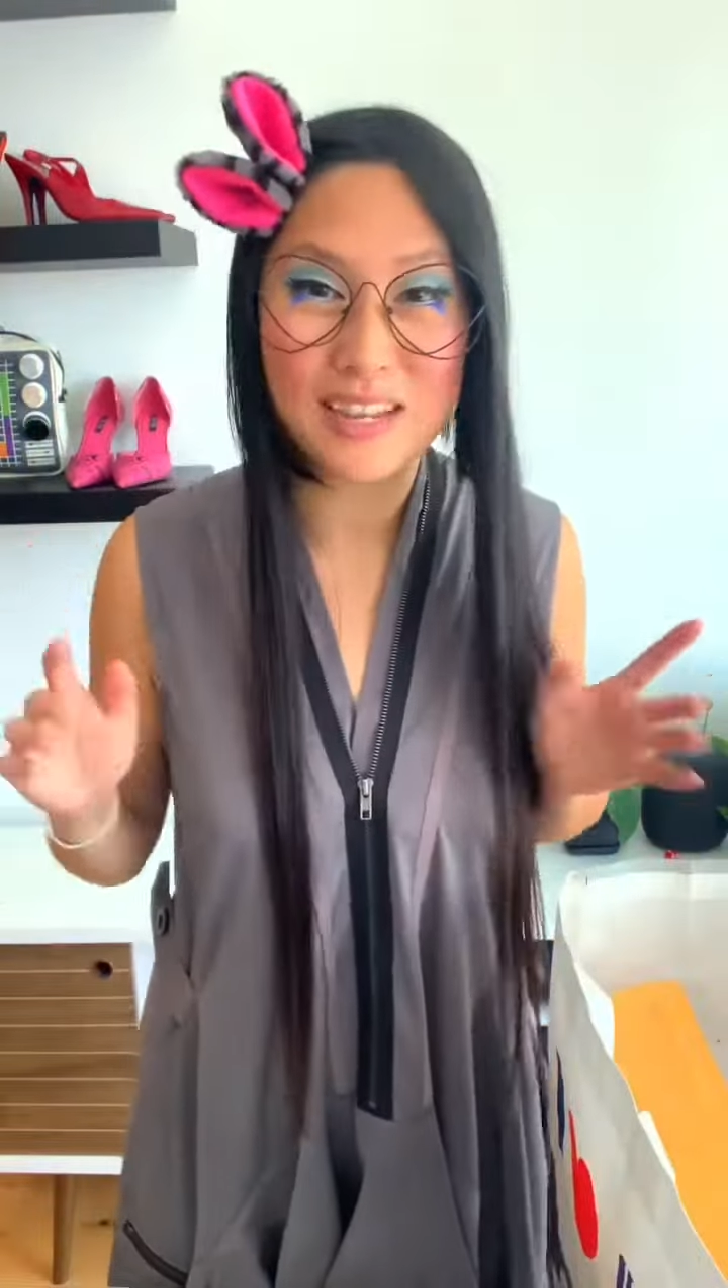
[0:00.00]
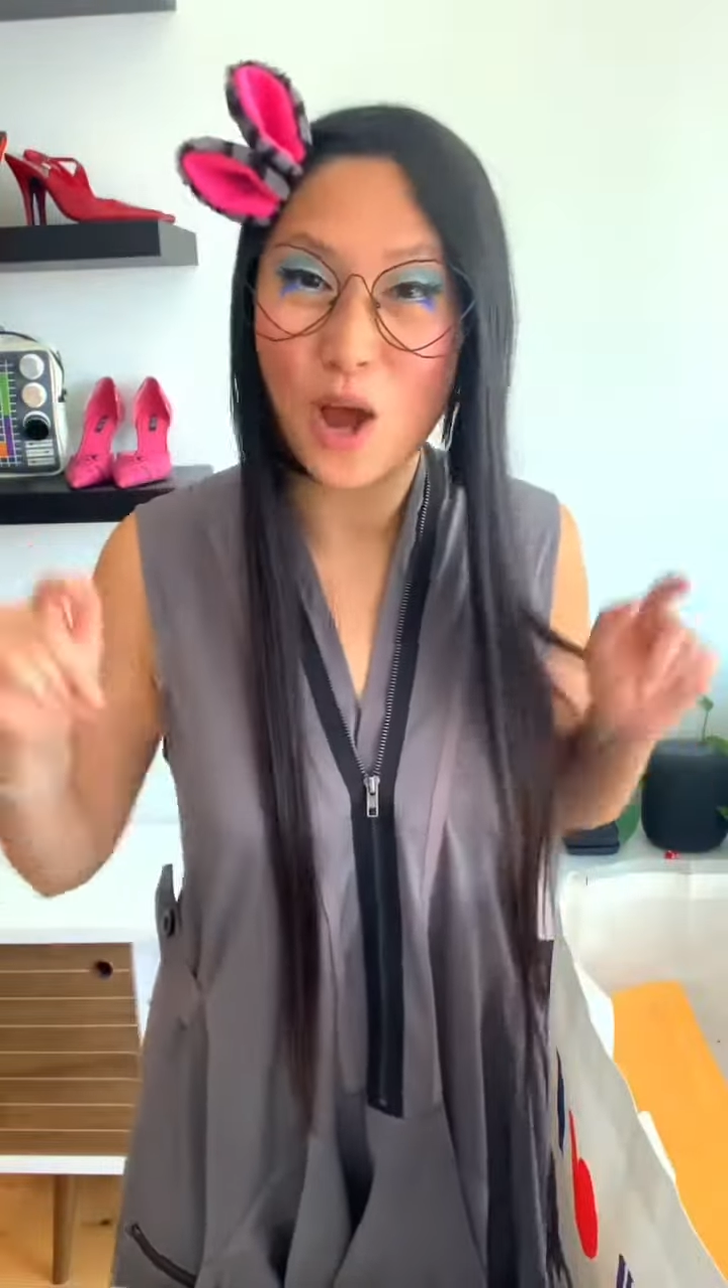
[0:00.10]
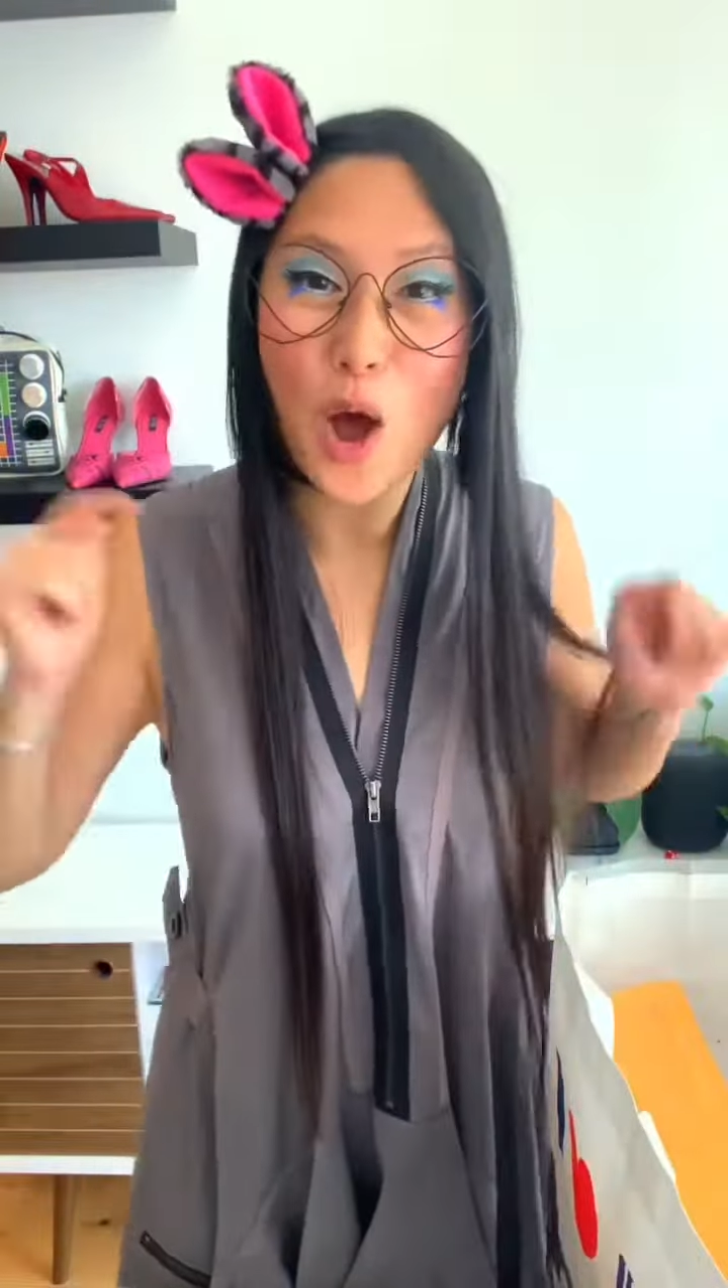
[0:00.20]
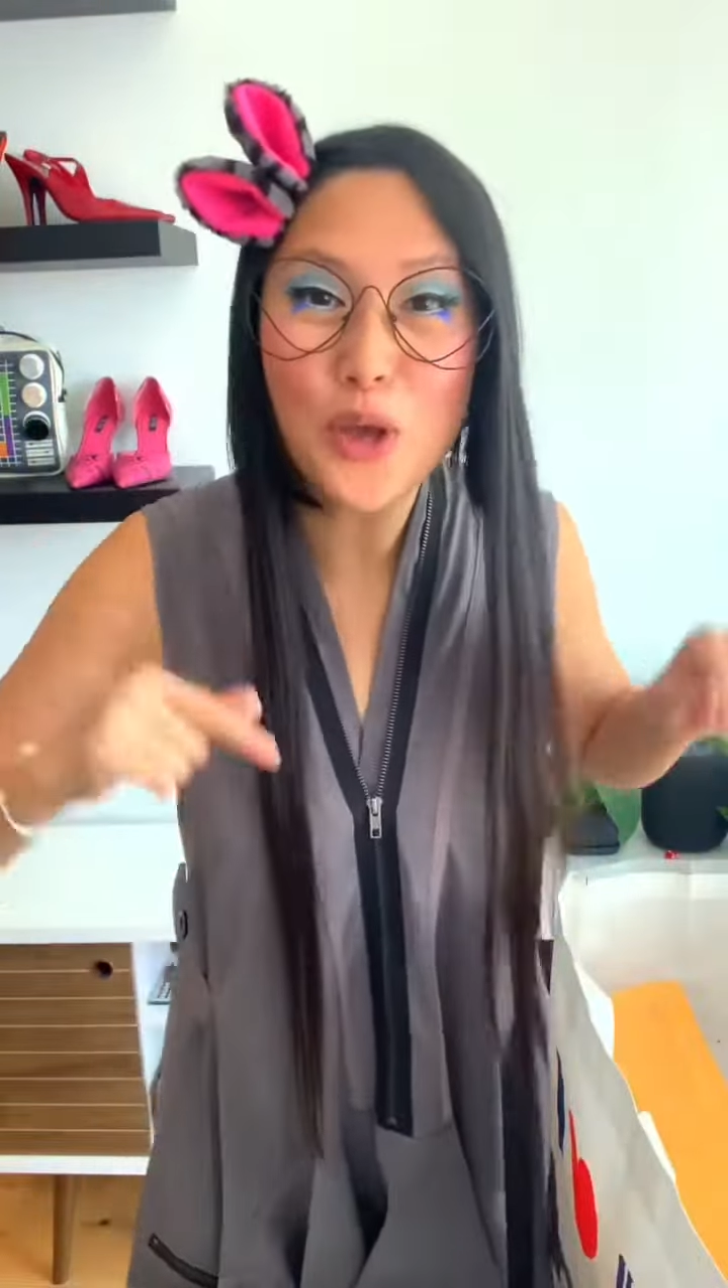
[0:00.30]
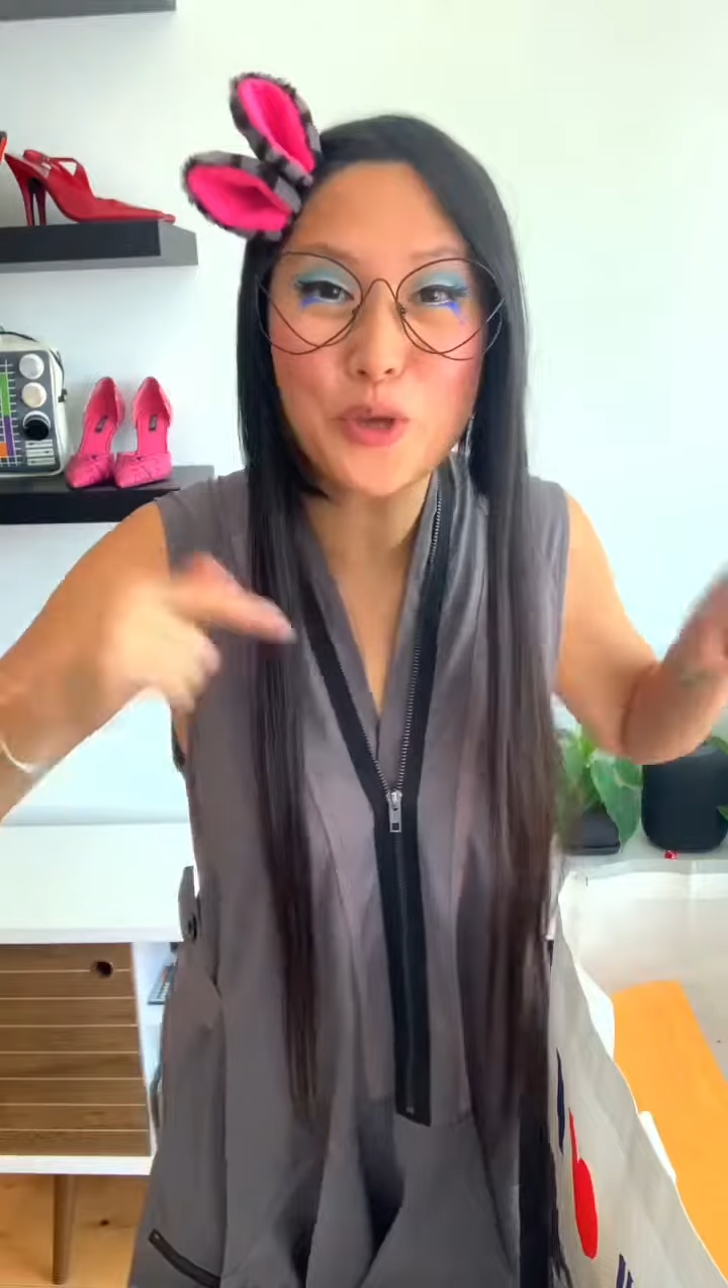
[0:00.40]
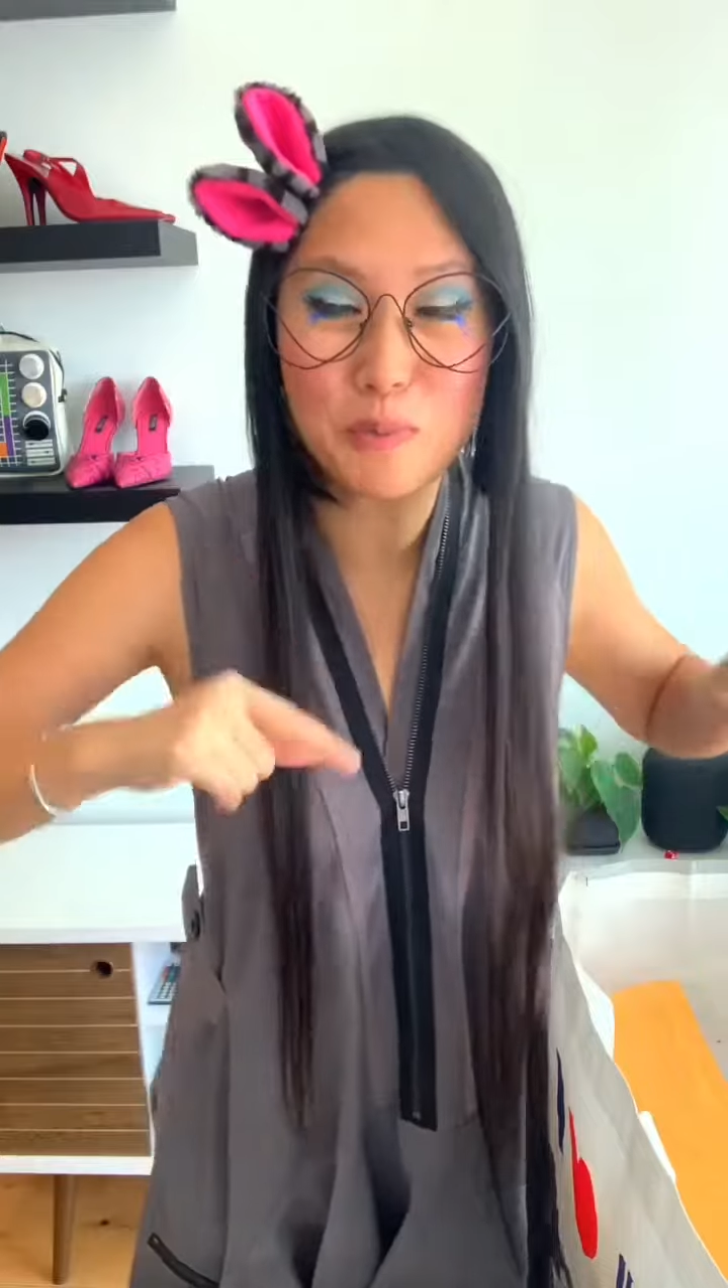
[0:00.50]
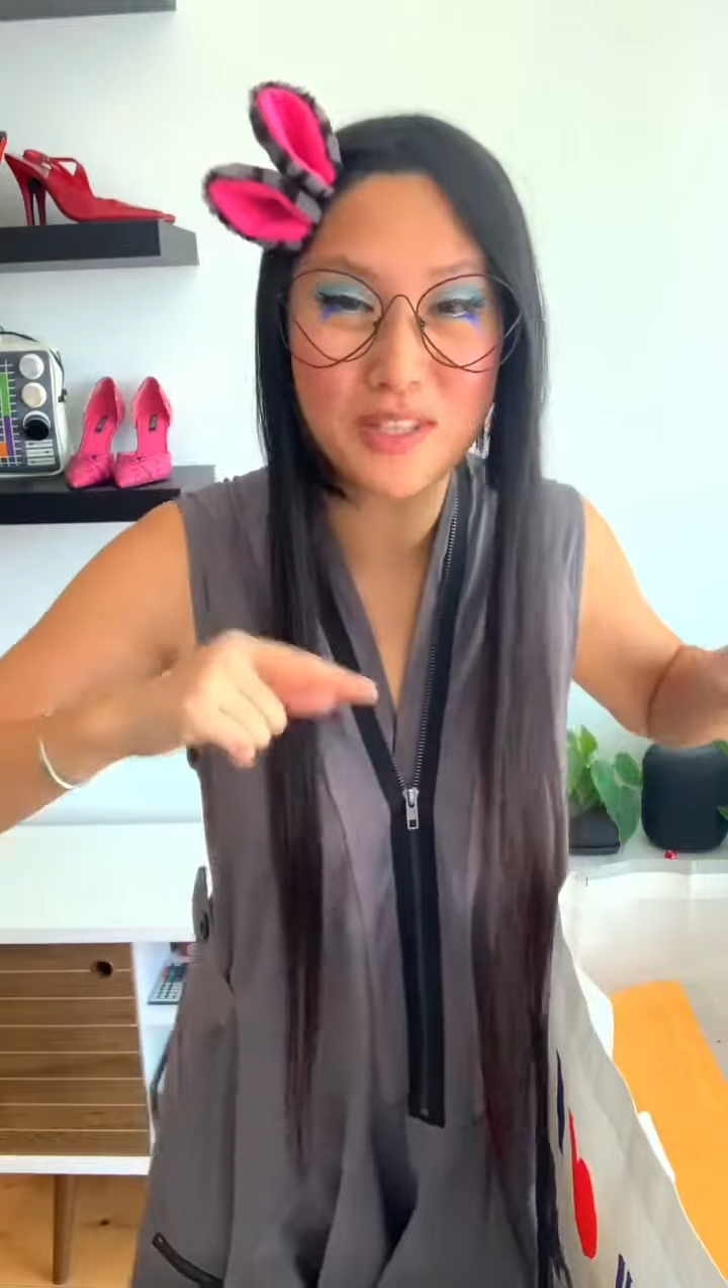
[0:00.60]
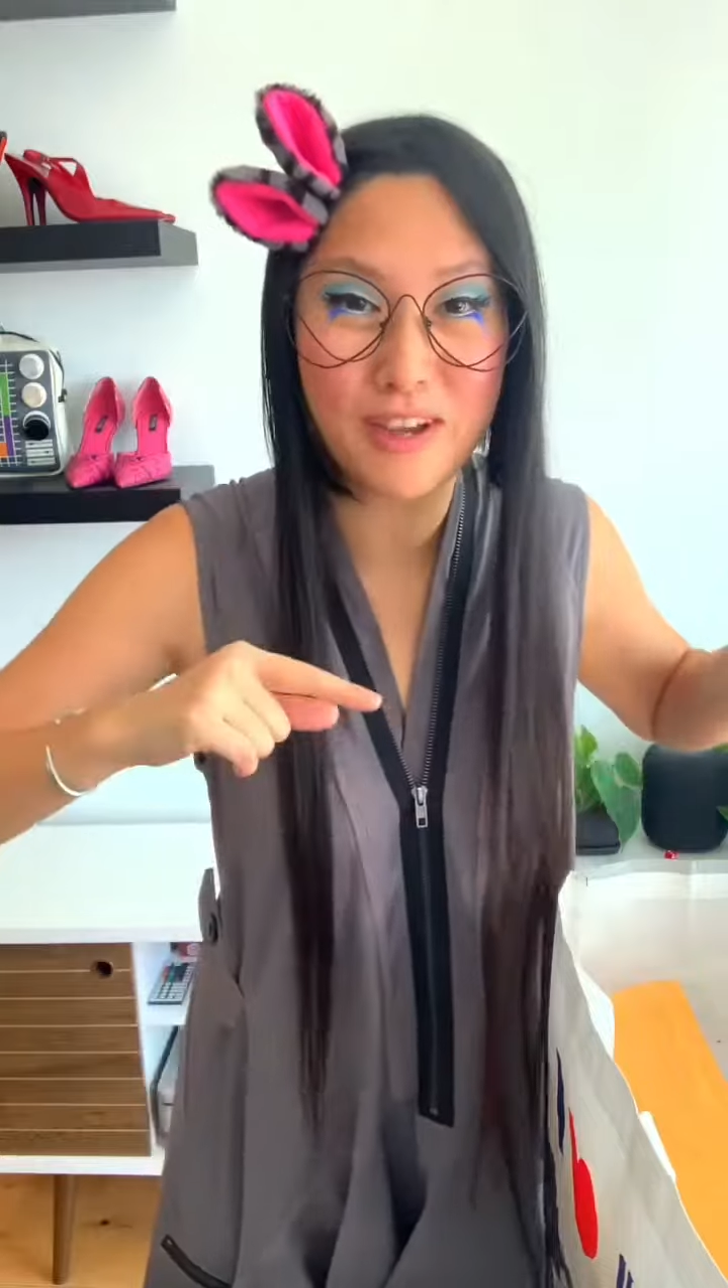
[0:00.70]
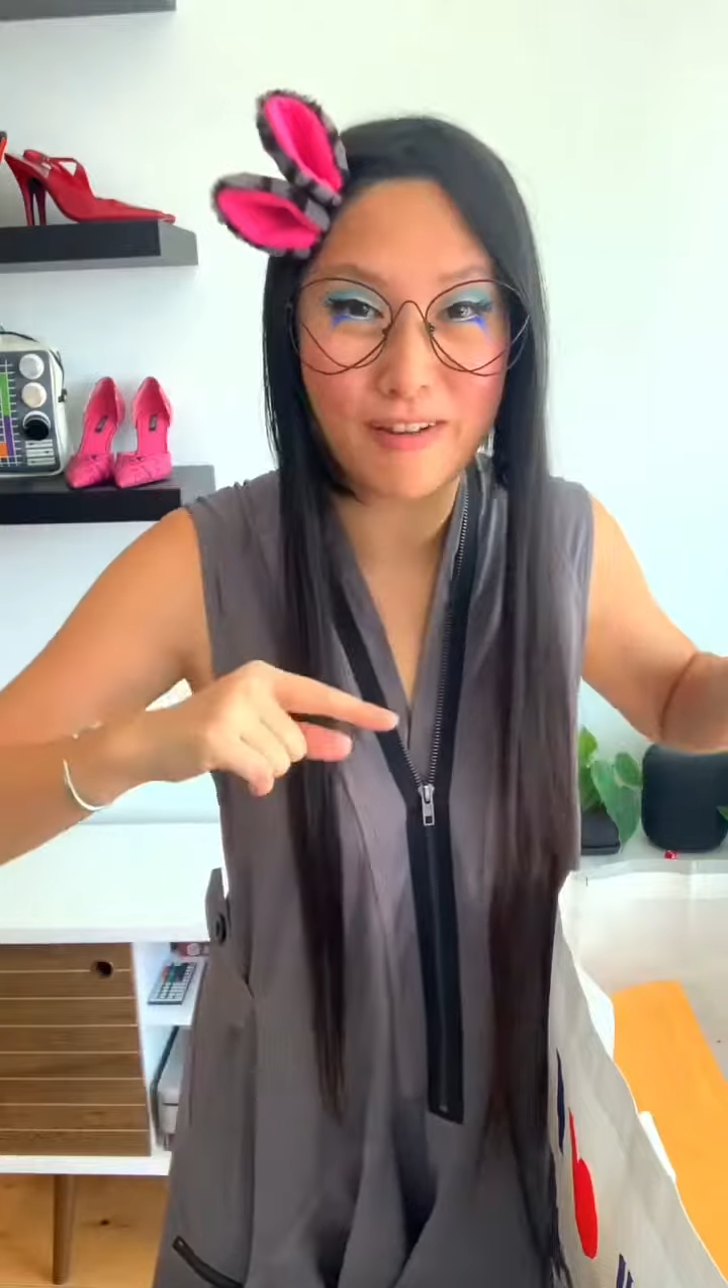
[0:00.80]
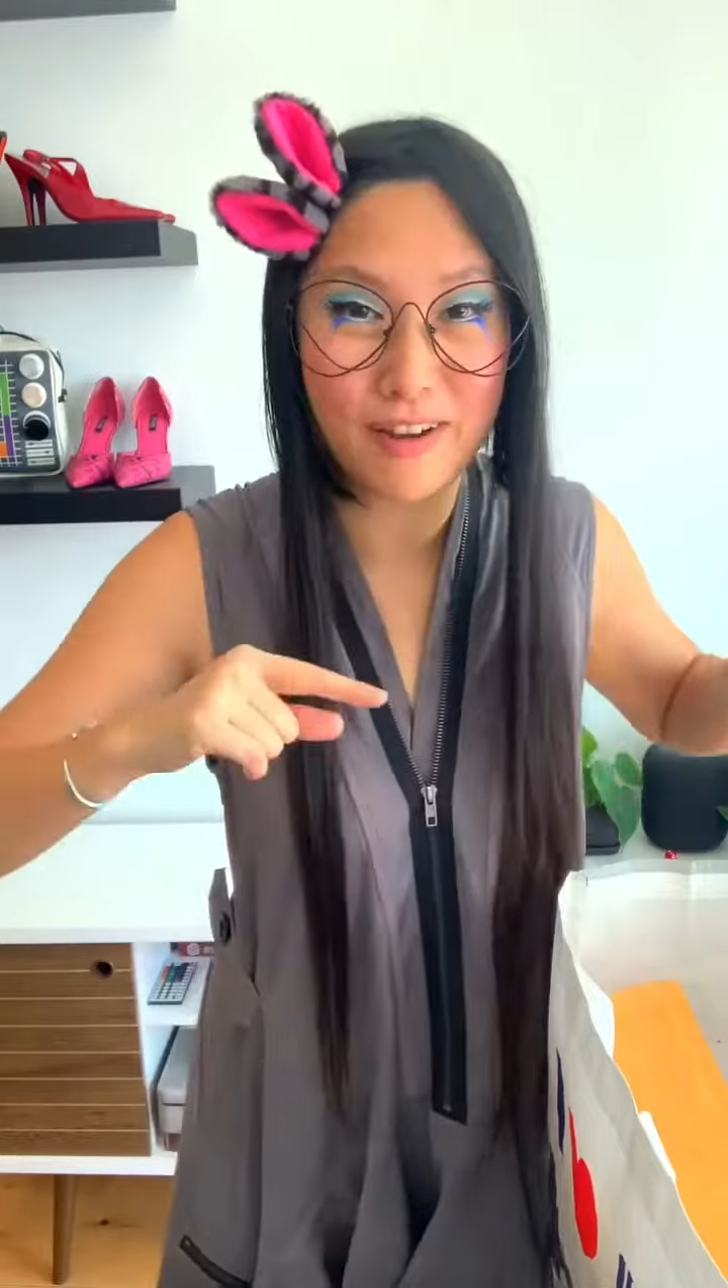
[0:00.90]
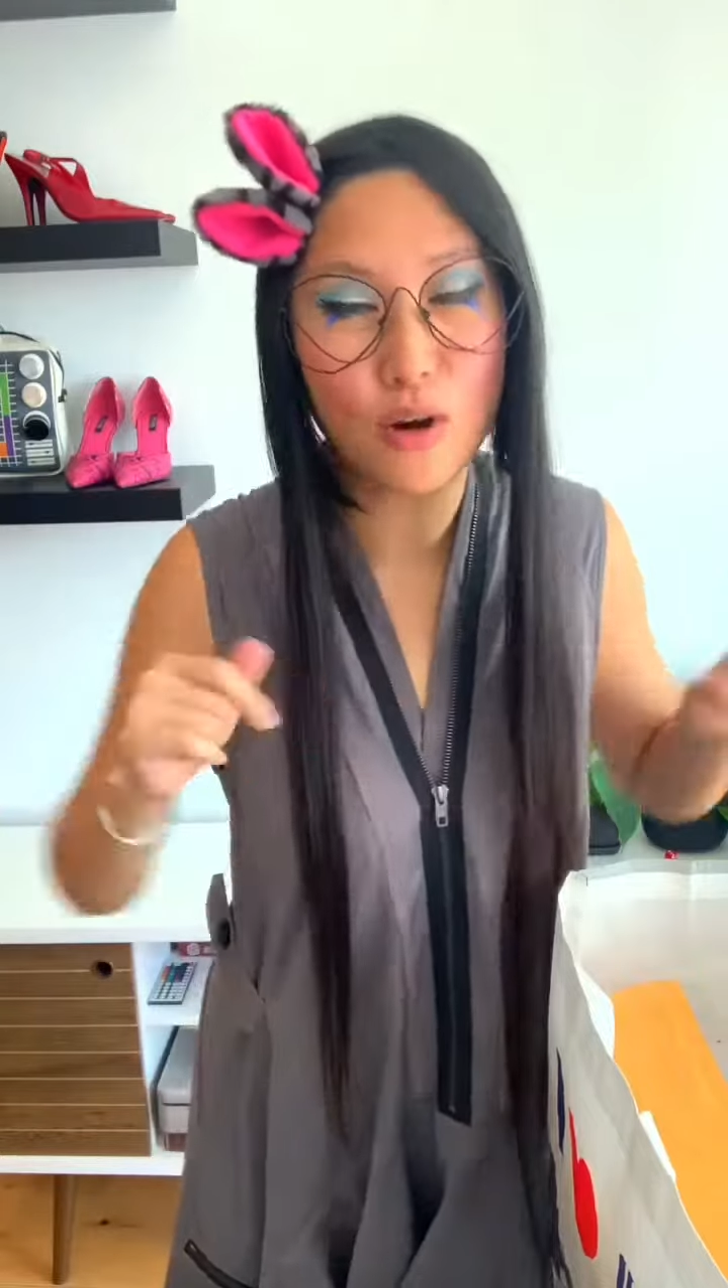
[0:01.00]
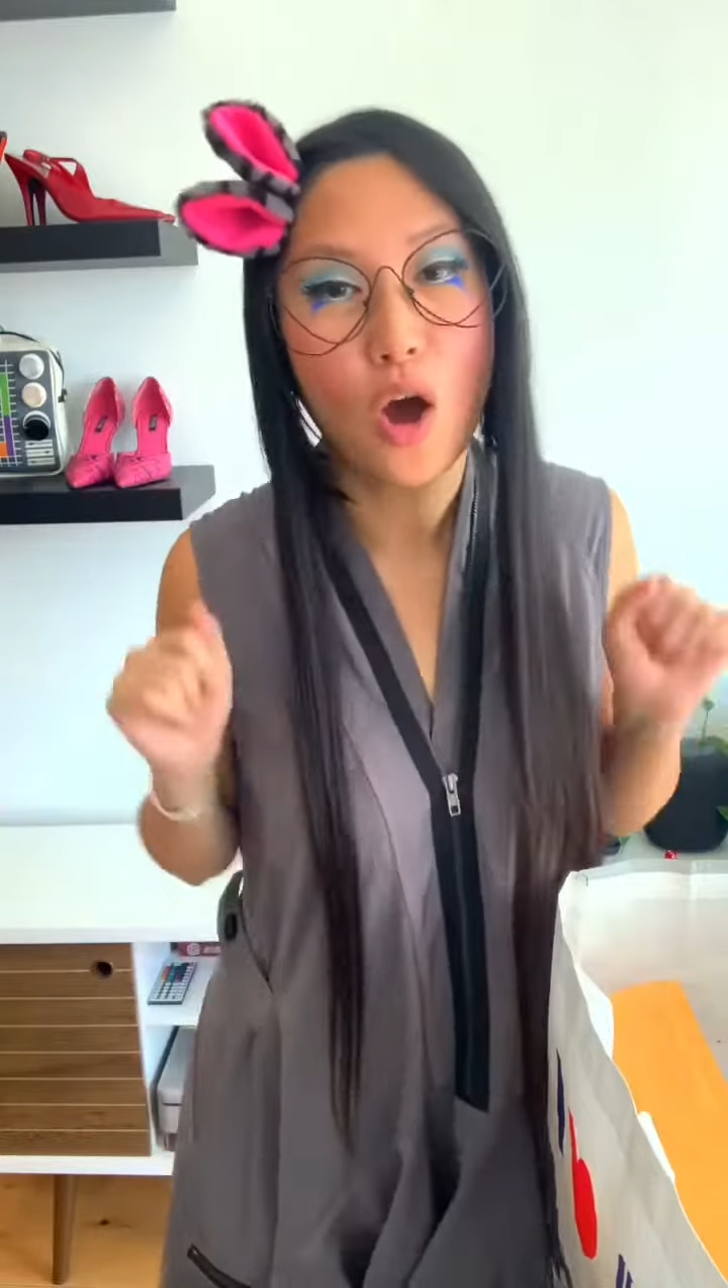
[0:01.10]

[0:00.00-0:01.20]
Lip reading: on your material,